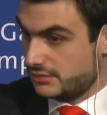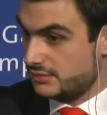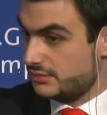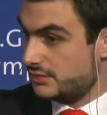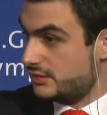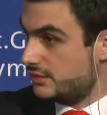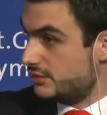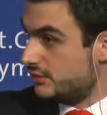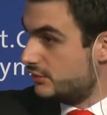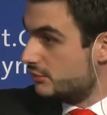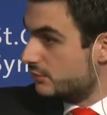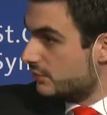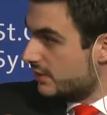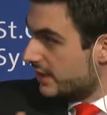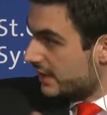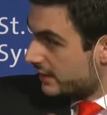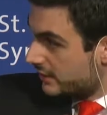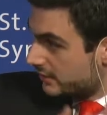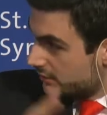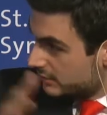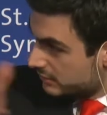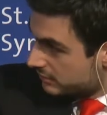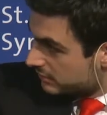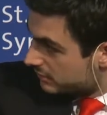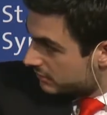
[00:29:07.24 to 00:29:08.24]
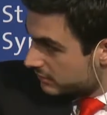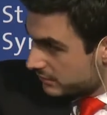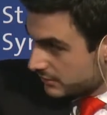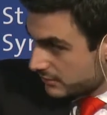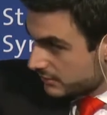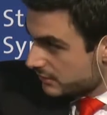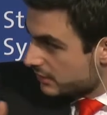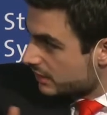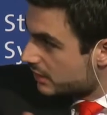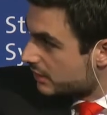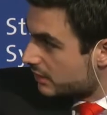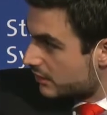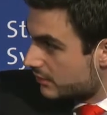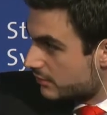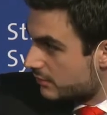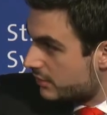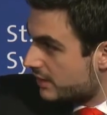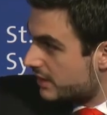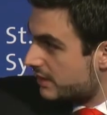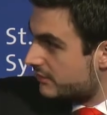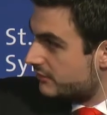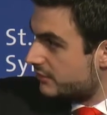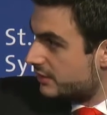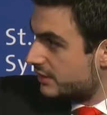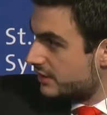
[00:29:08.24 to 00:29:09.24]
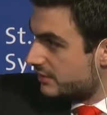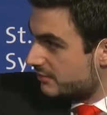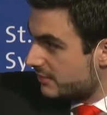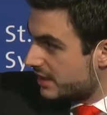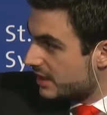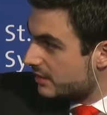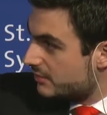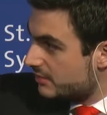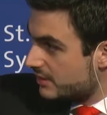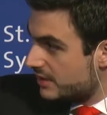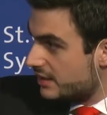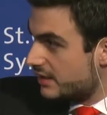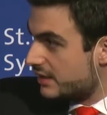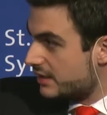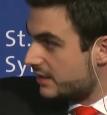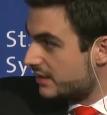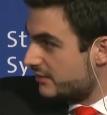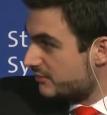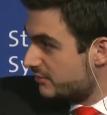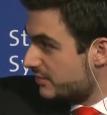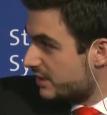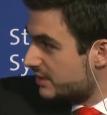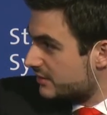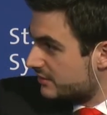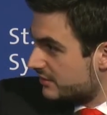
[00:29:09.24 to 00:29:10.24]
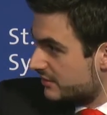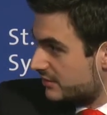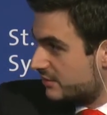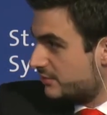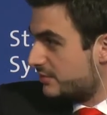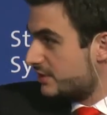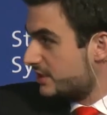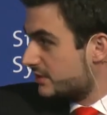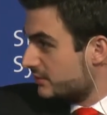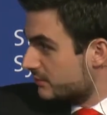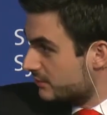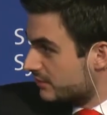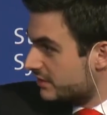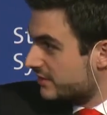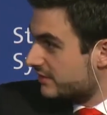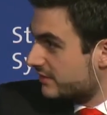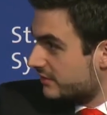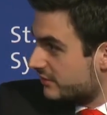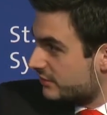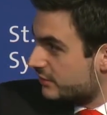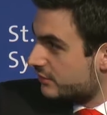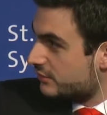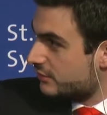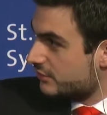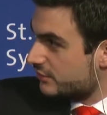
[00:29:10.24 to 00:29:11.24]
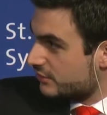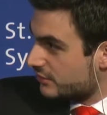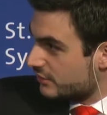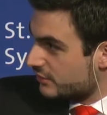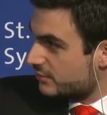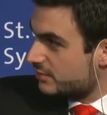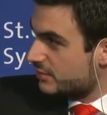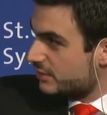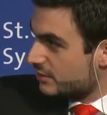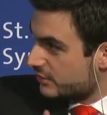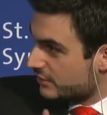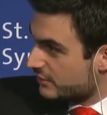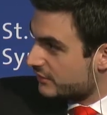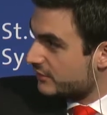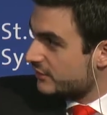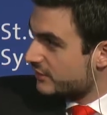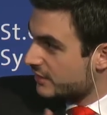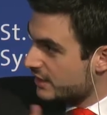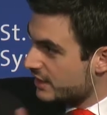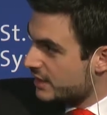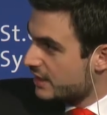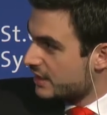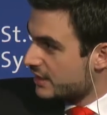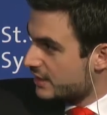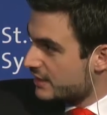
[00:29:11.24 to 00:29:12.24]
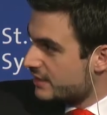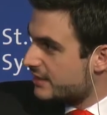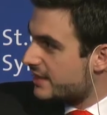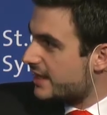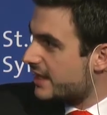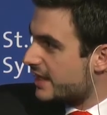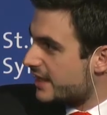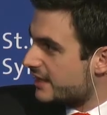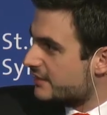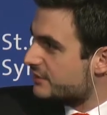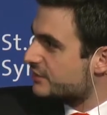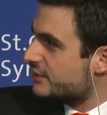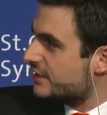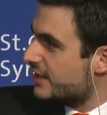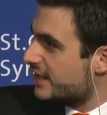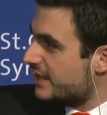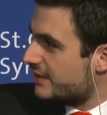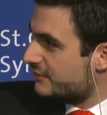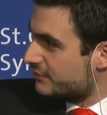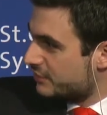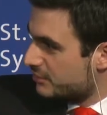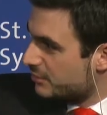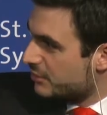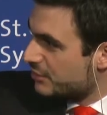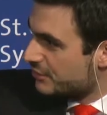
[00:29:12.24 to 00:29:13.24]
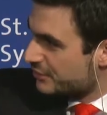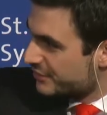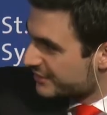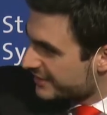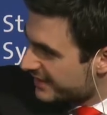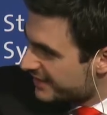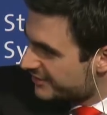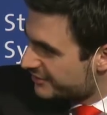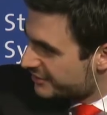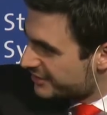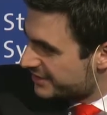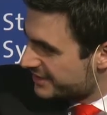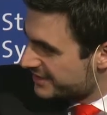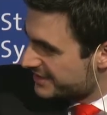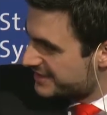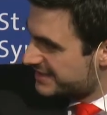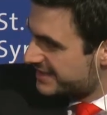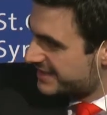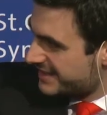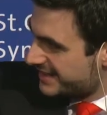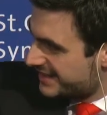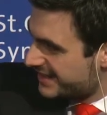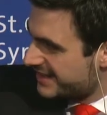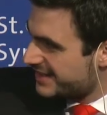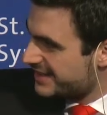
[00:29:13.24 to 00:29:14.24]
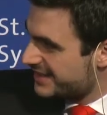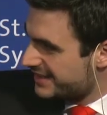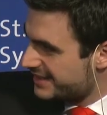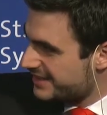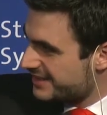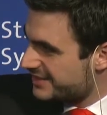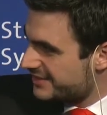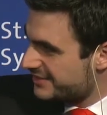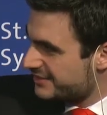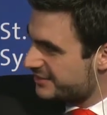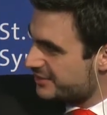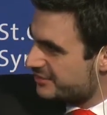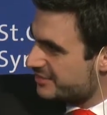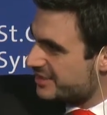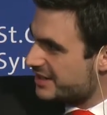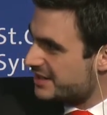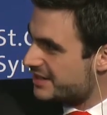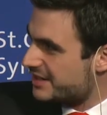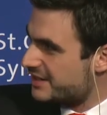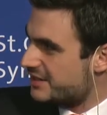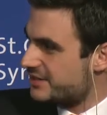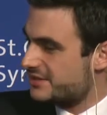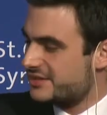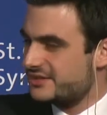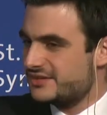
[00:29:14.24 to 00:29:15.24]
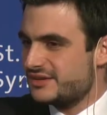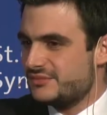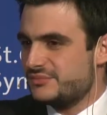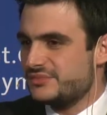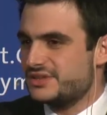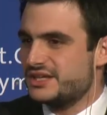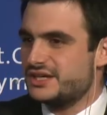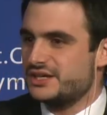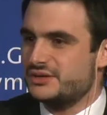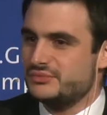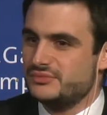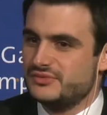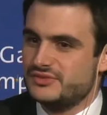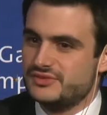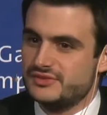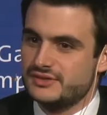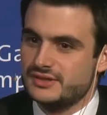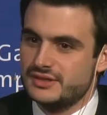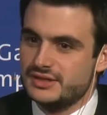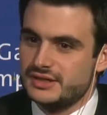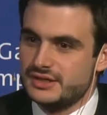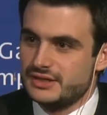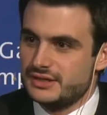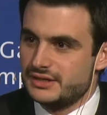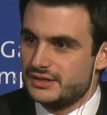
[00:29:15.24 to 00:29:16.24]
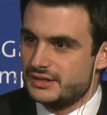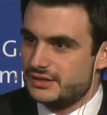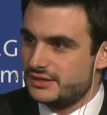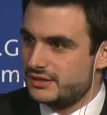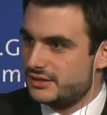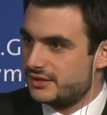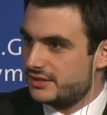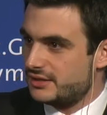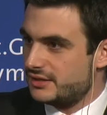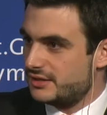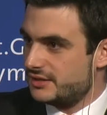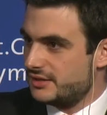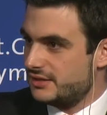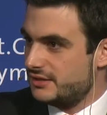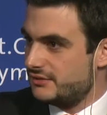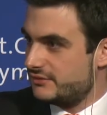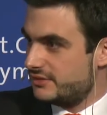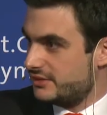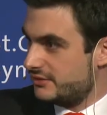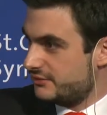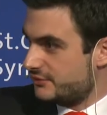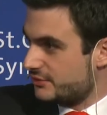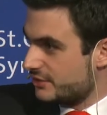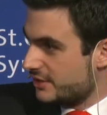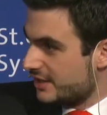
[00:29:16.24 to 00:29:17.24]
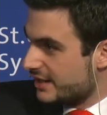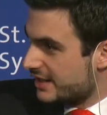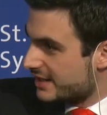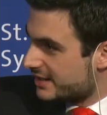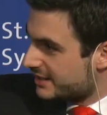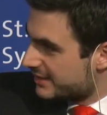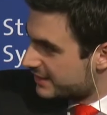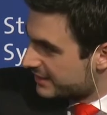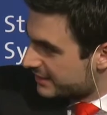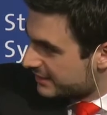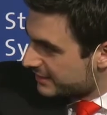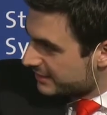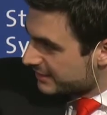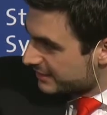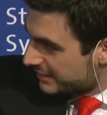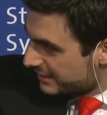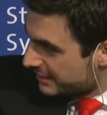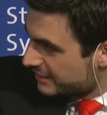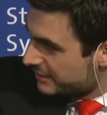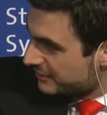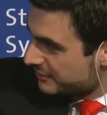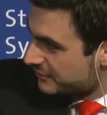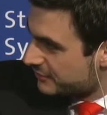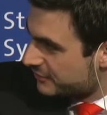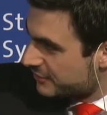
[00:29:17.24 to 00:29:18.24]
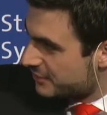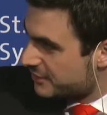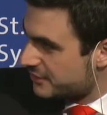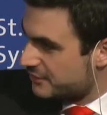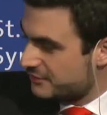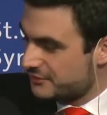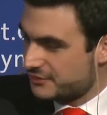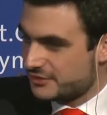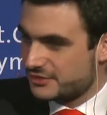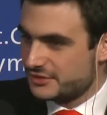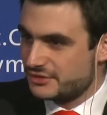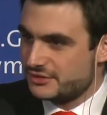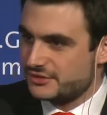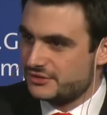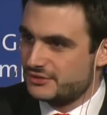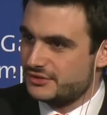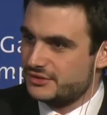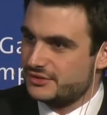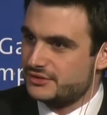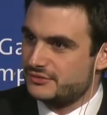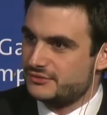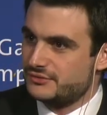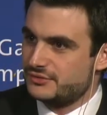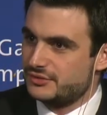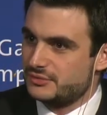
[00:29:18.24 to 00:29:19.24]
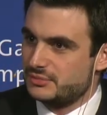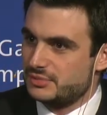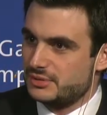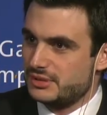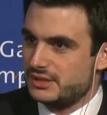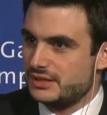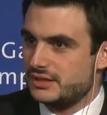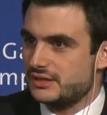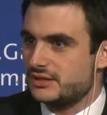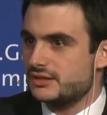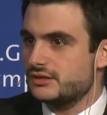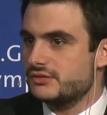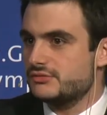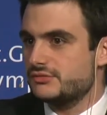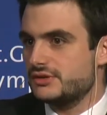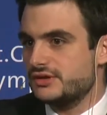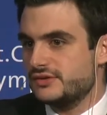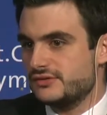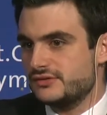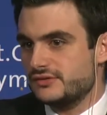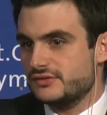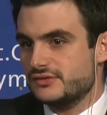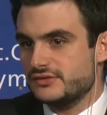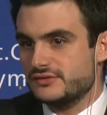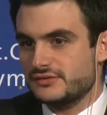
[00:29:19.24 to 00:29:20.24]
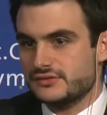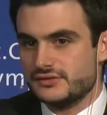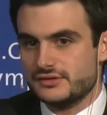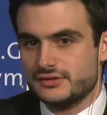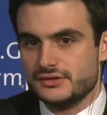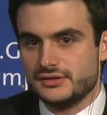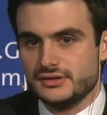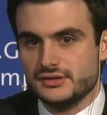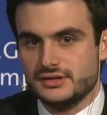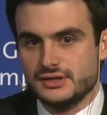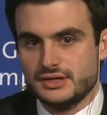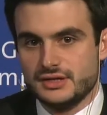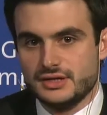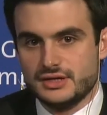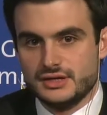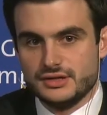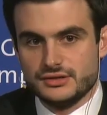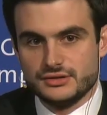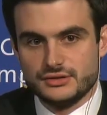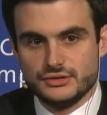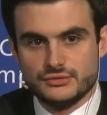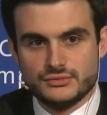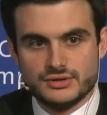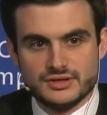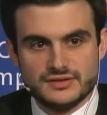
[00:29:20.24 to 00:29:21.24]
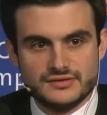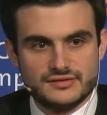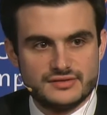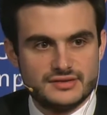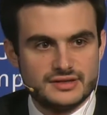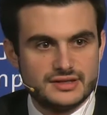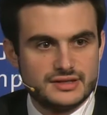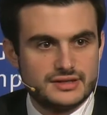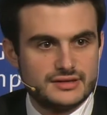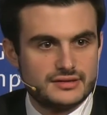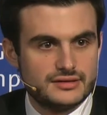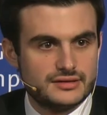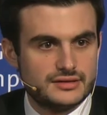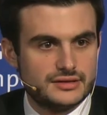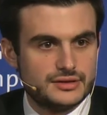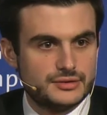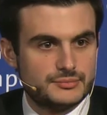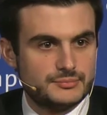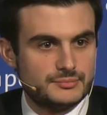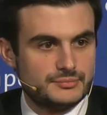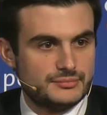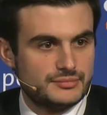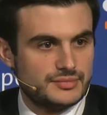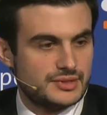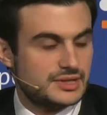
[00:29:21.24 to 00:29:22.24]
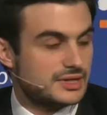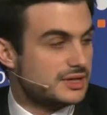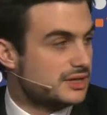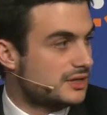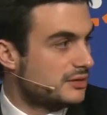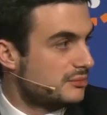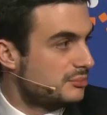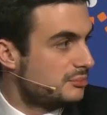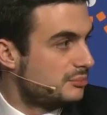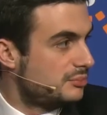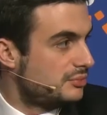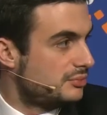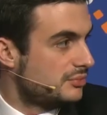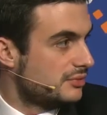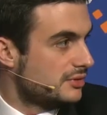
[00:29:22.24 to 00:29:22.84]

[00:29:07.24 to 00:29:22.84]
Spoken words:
UN, whatever it may be, and I've mentioned the Bretton Woods institutions because they actually have the most leverage in this domain and are sometimes, even if reluctantly, for political reasons, the ones that help